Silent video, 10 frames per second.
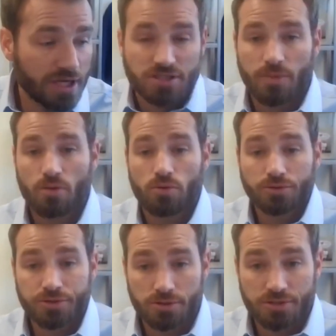that to my
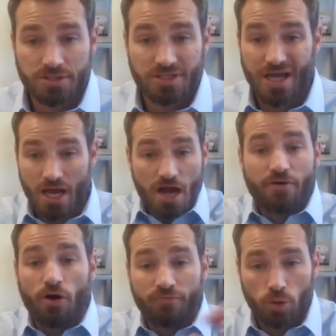realtors is say, hey, I
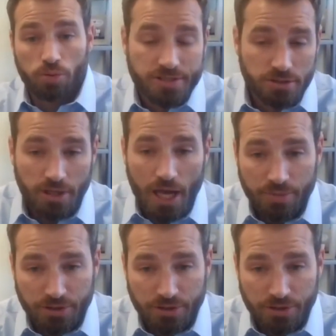offer appraisal gap